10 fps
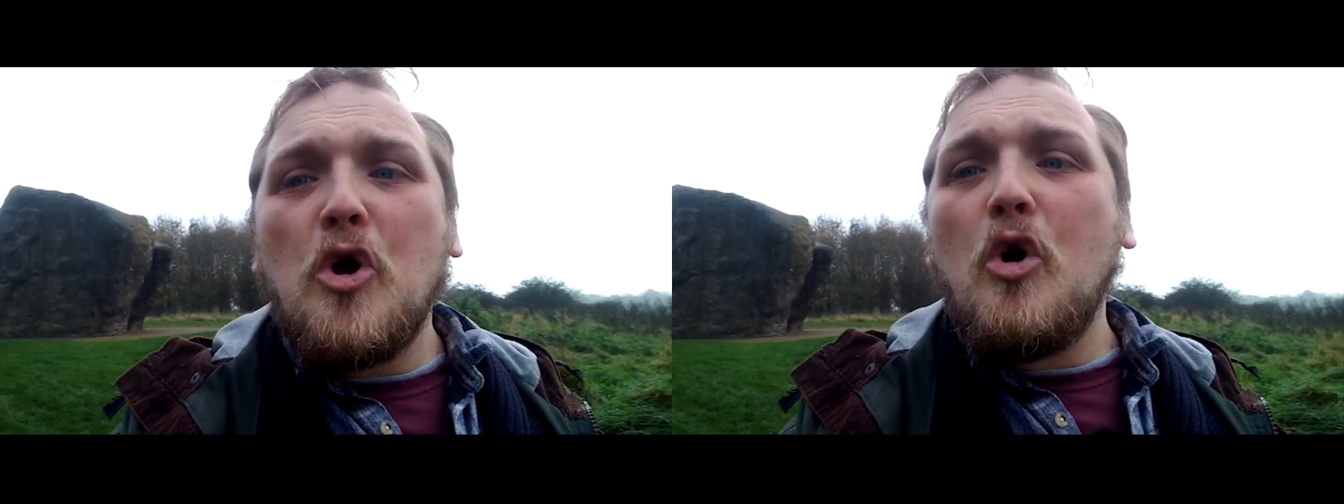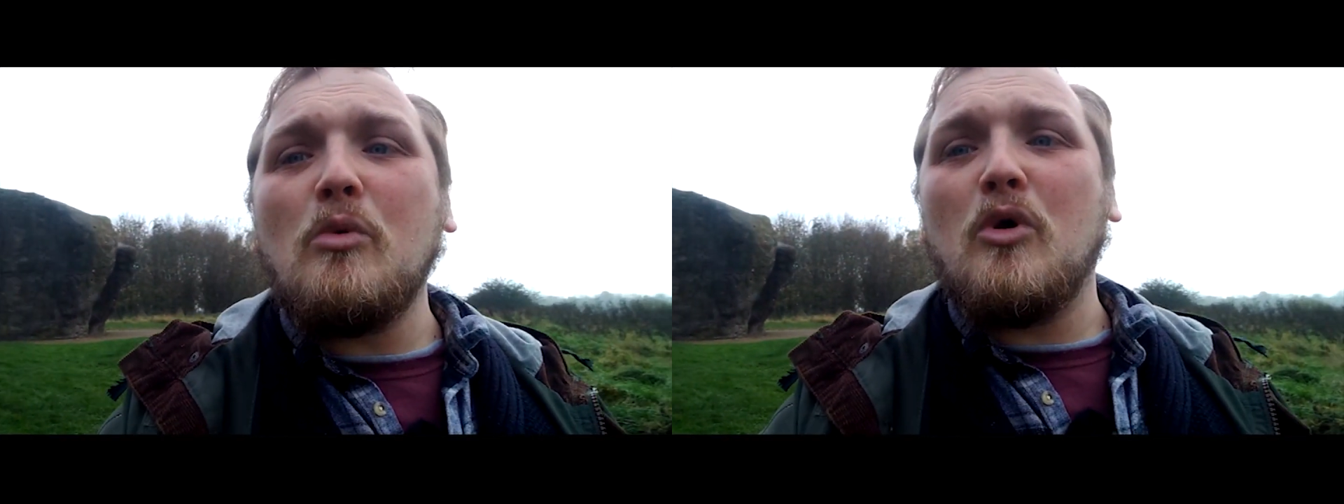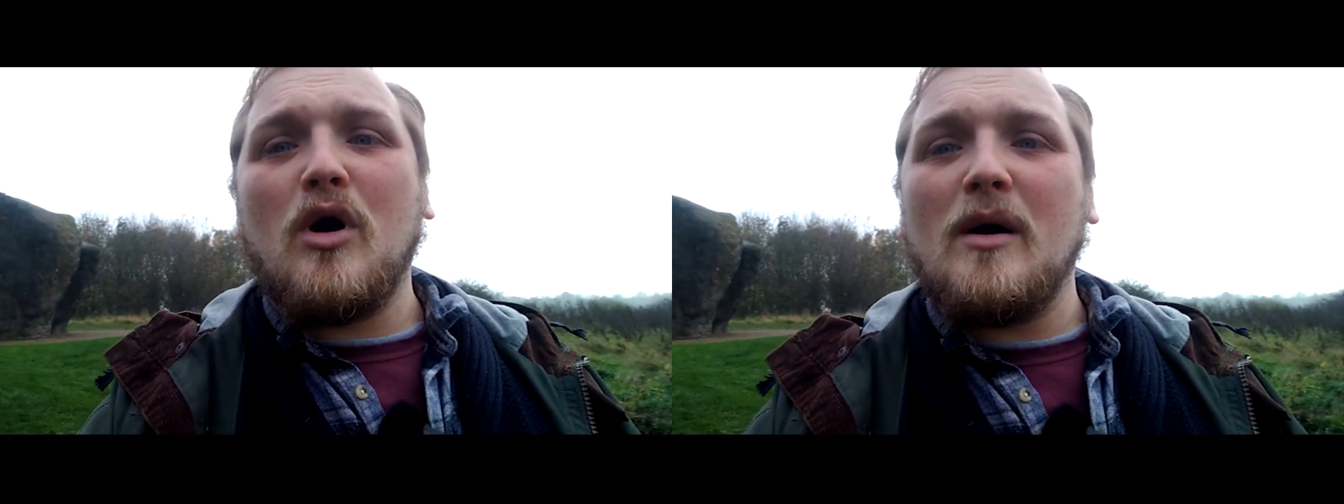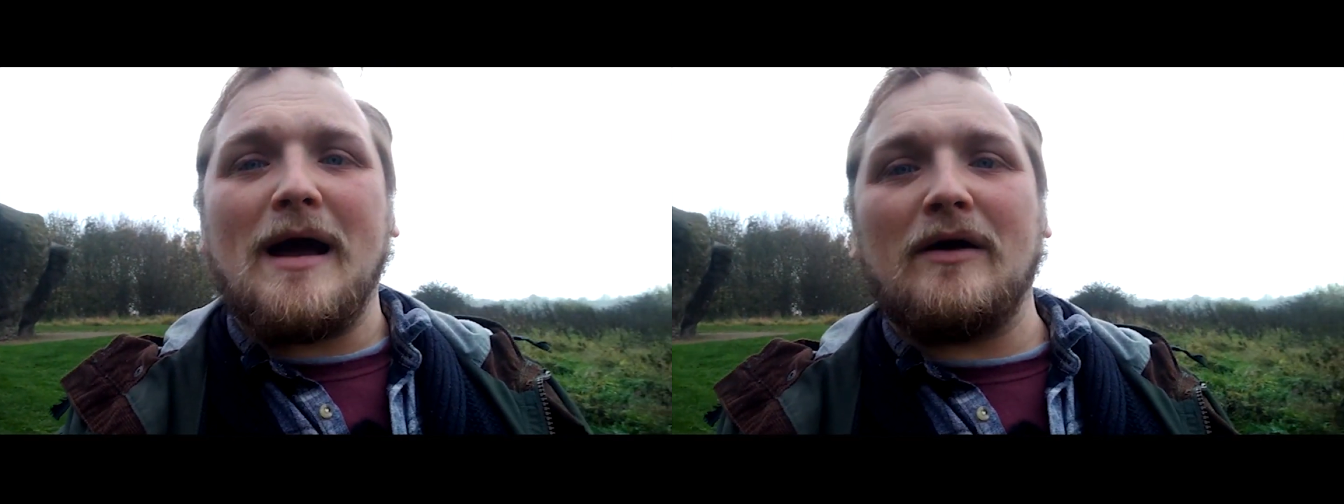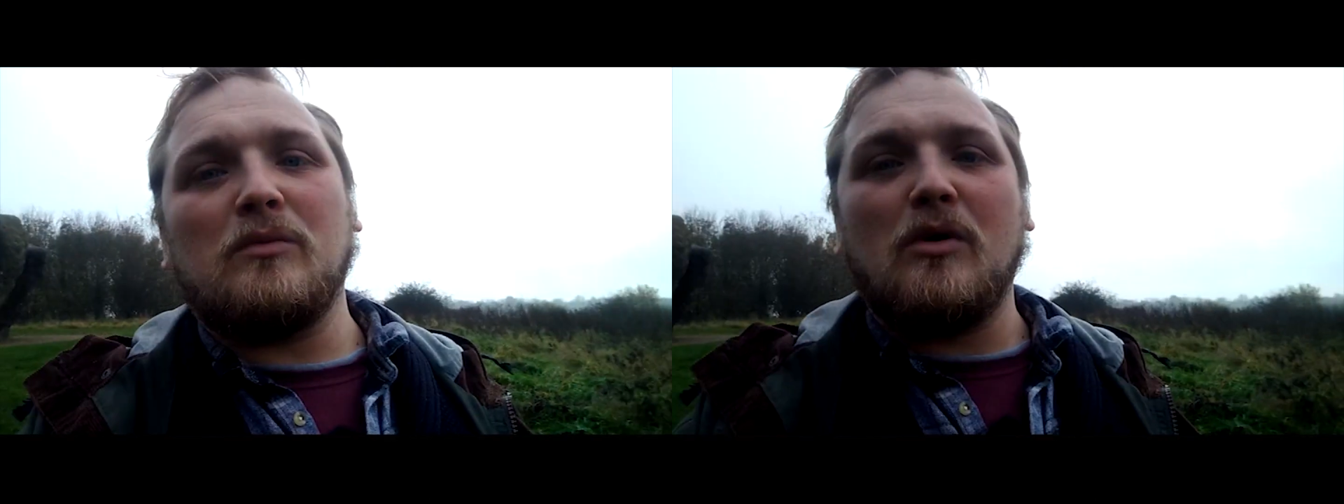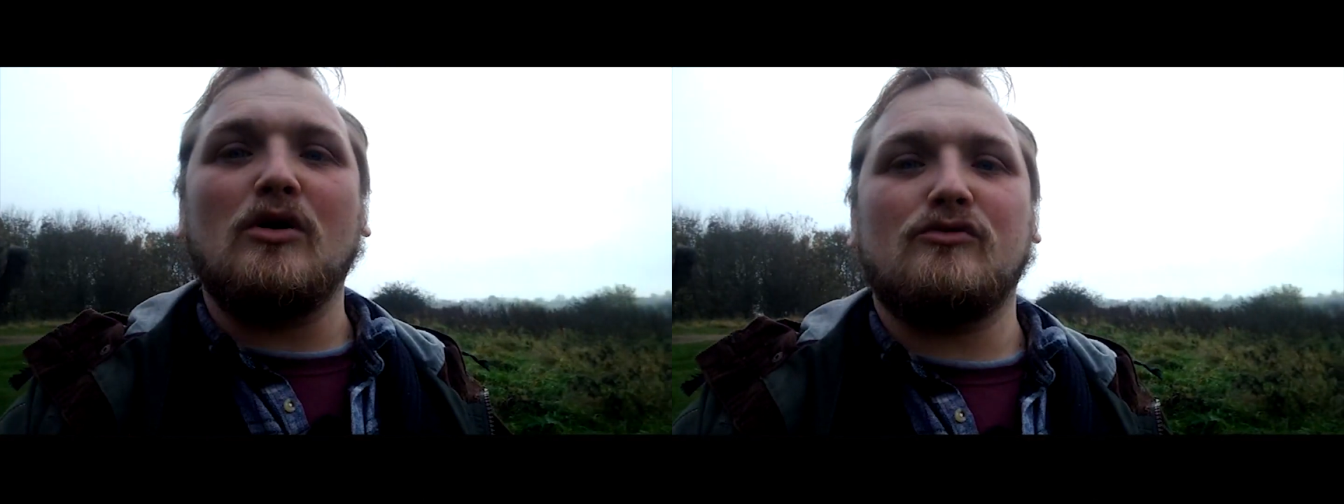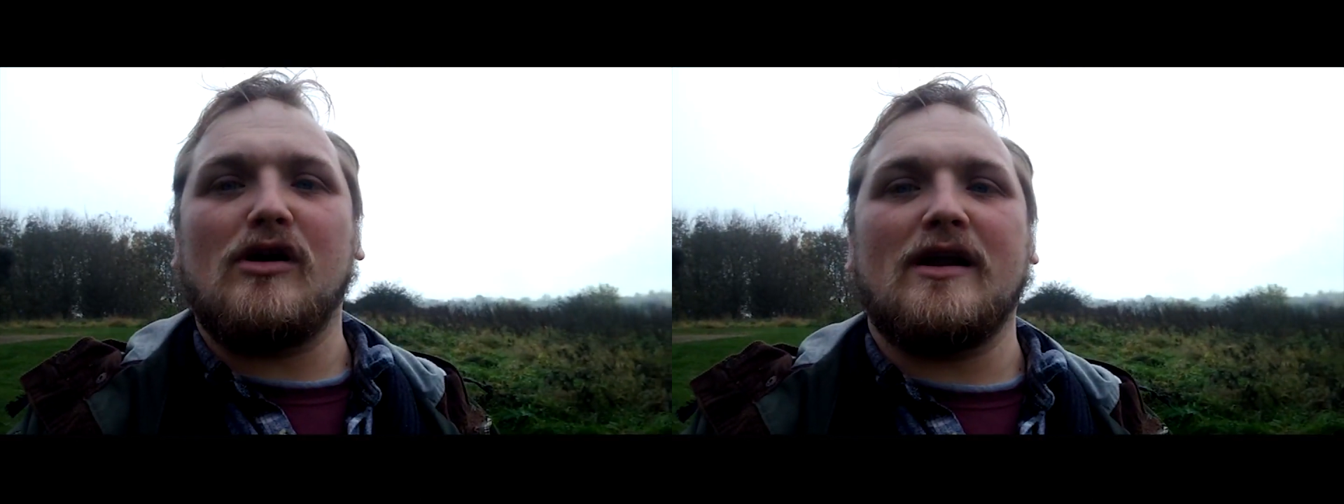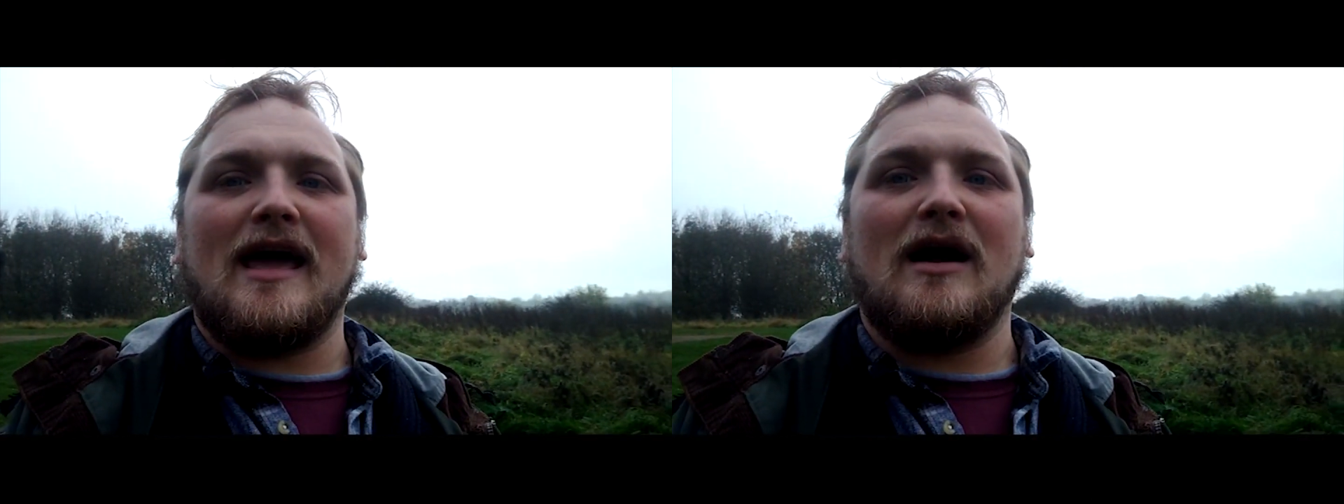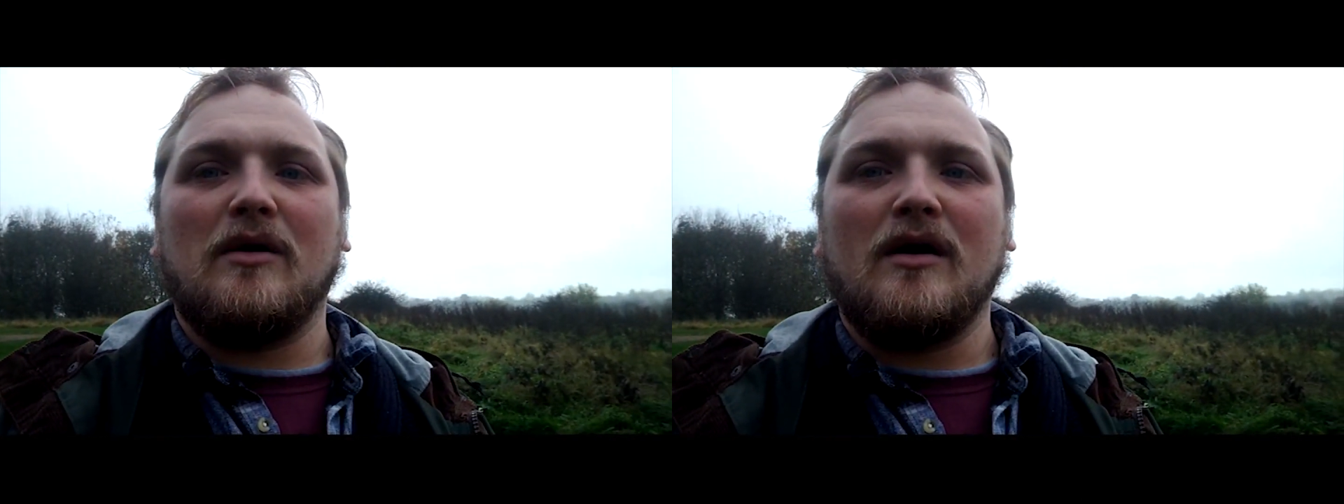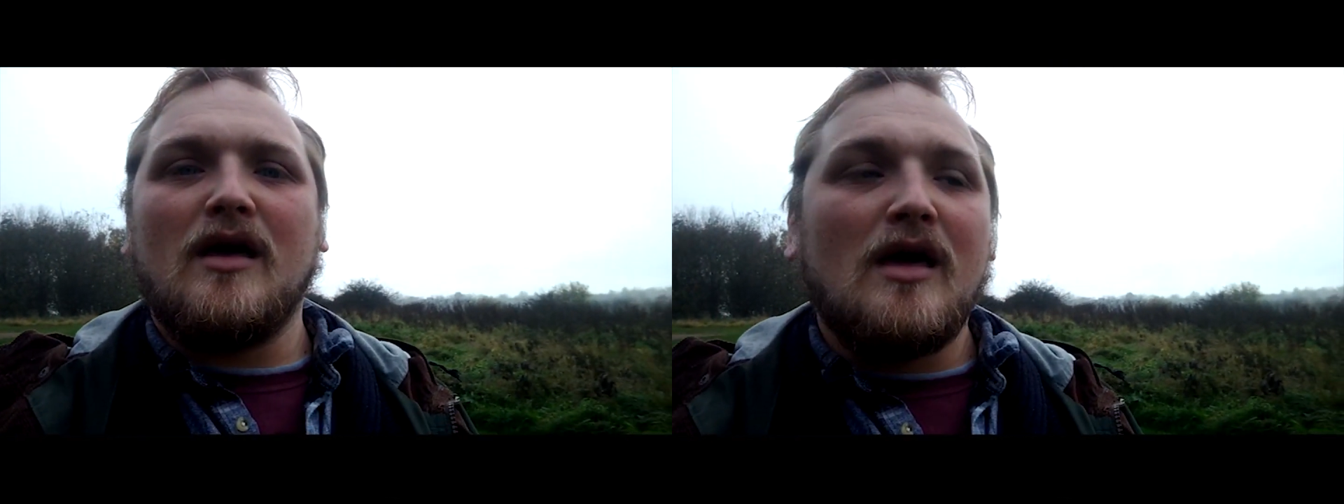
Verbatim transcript: normal about the world right now.